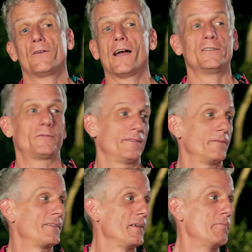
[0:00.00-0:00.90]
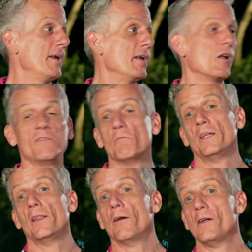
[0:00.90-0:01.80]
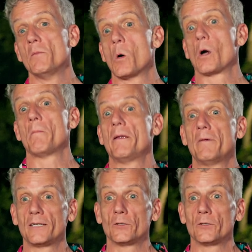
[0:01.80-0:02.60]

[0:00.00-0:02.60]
you guys, it may not even be there anymore. Maybe I